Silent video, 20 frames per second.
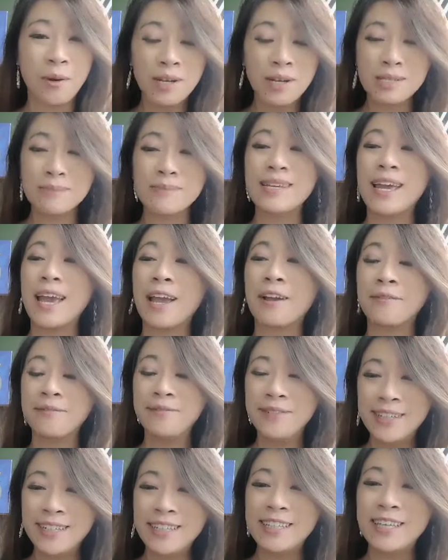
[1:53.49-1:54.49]
going to be a
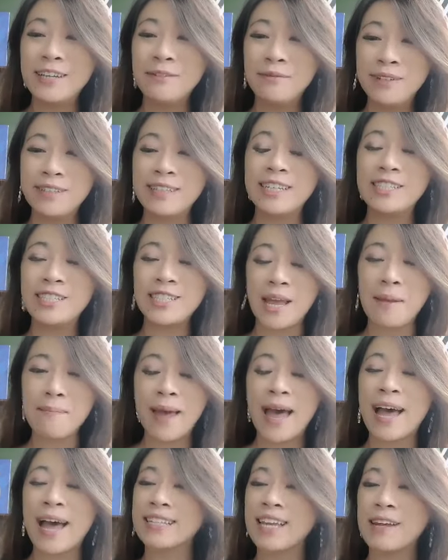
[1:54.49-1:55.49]
really really
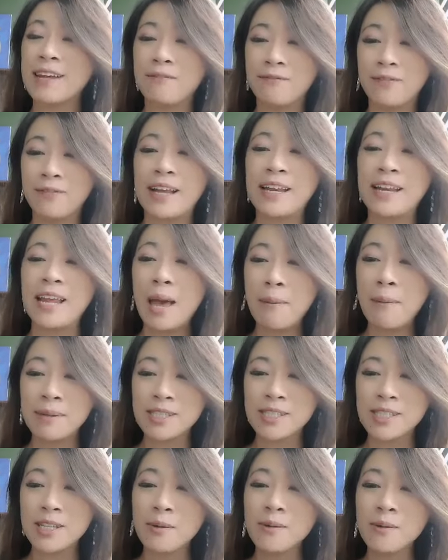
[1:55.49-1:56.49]
jam-packed and fun
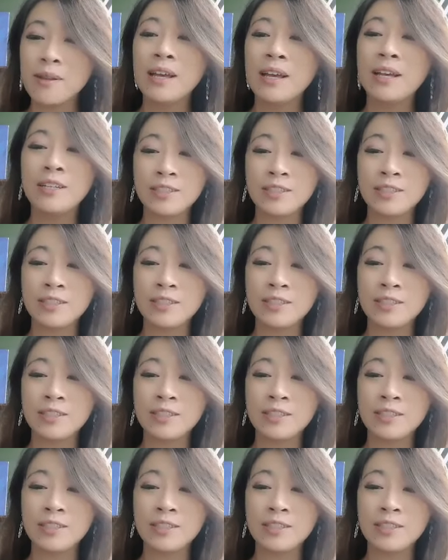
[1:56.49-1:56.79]
episode